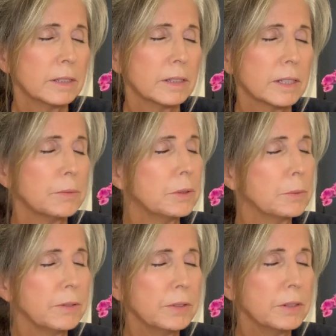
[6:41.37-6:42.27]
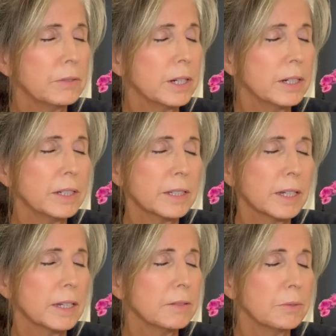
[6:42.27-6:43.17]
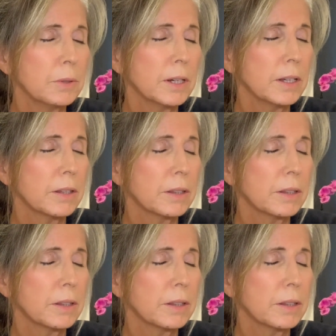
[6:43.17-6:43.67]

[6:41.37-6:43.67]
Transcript: someone we feel very safe with.